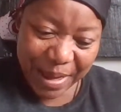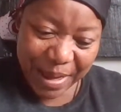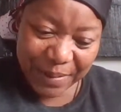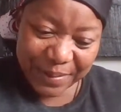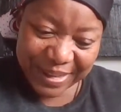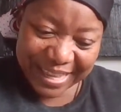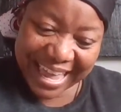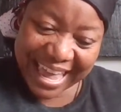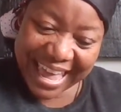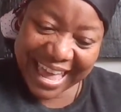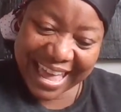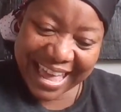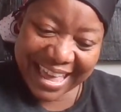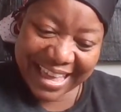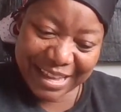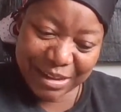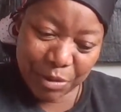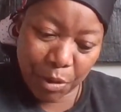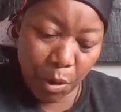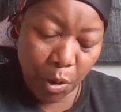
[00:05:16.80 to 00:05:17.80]

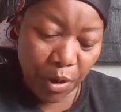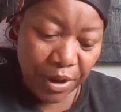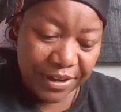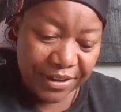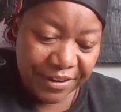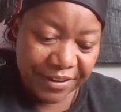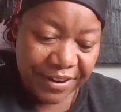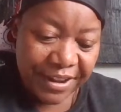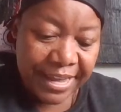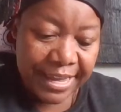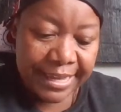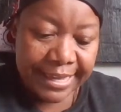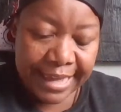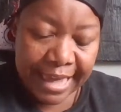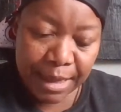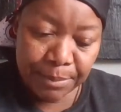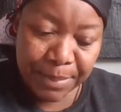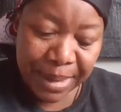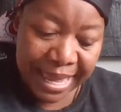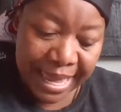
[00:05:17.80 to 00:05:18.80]
Okay, quarter.
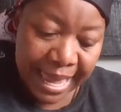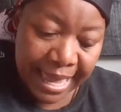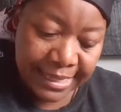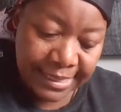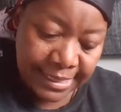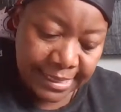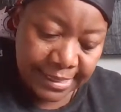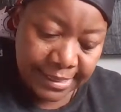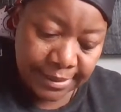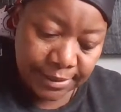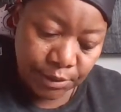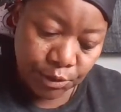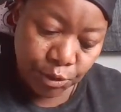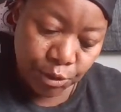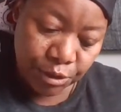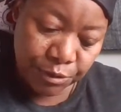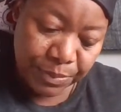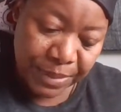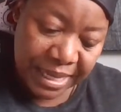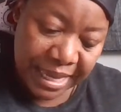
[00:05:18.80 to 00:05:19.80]
Yeah, my ancestors
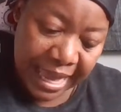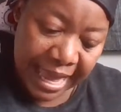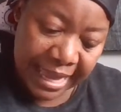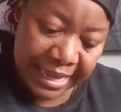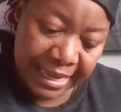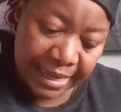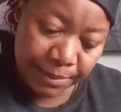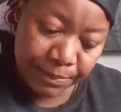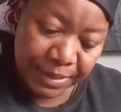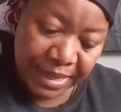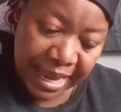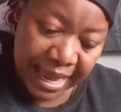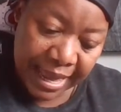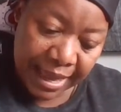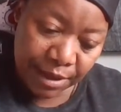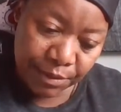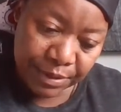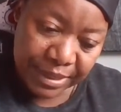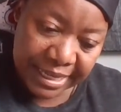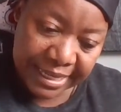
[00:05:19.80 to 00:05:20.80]
told me I am
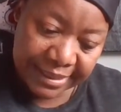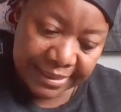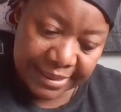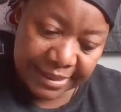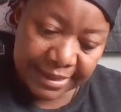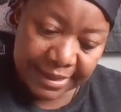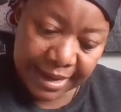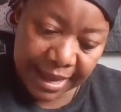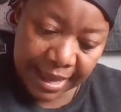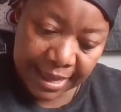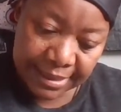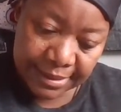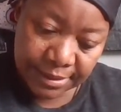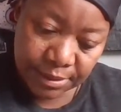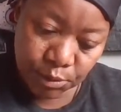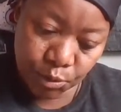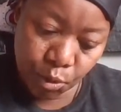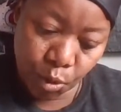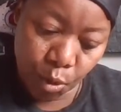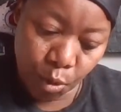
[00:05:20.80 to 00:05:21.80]
now in the last
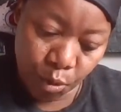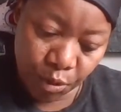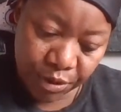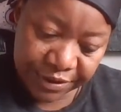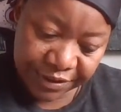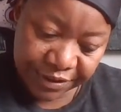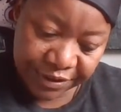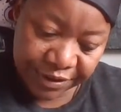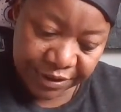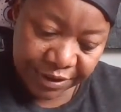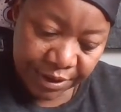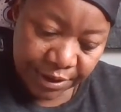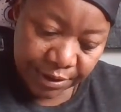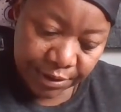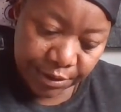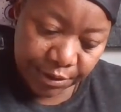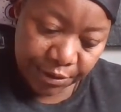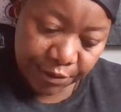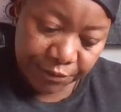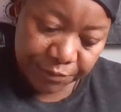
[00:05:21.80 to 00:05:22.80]
quarter
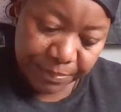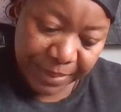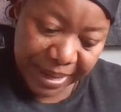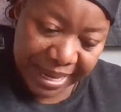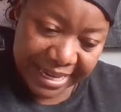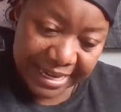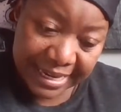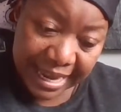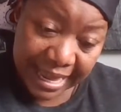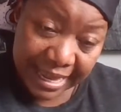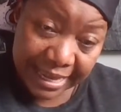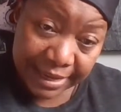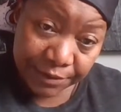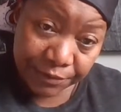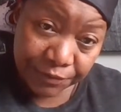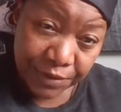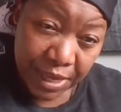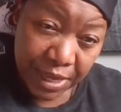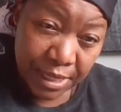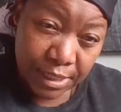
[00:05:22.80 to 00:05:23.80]
of my
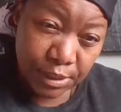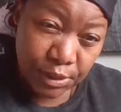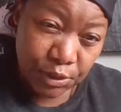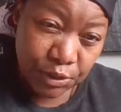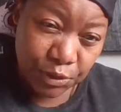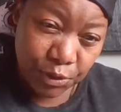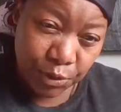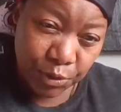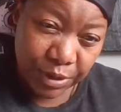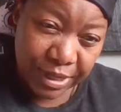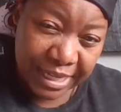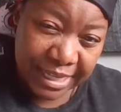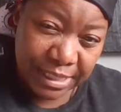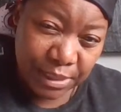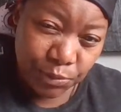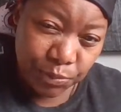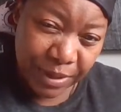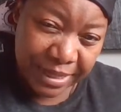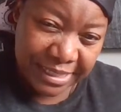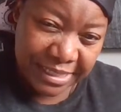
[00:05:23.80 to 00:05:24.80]
life. So
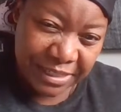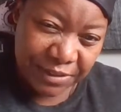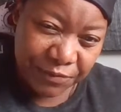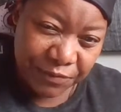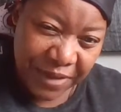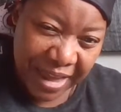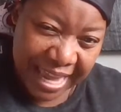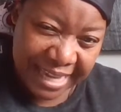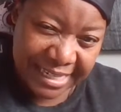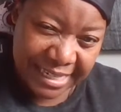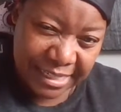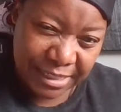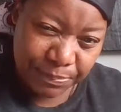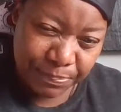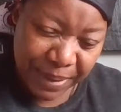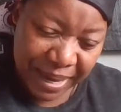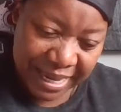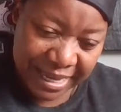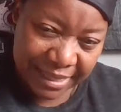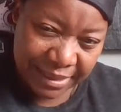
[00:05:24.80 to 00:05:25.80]
it's what, divided
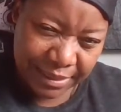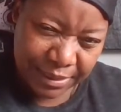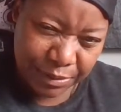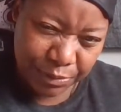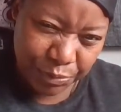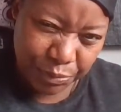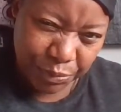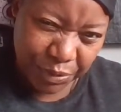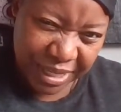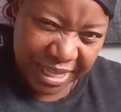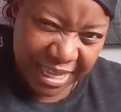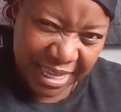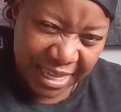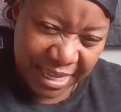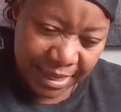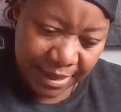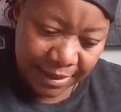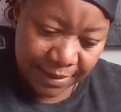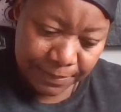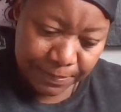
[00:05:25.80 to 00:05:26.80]
by
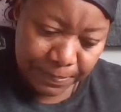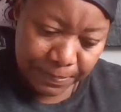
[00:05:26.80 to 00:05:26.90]
three?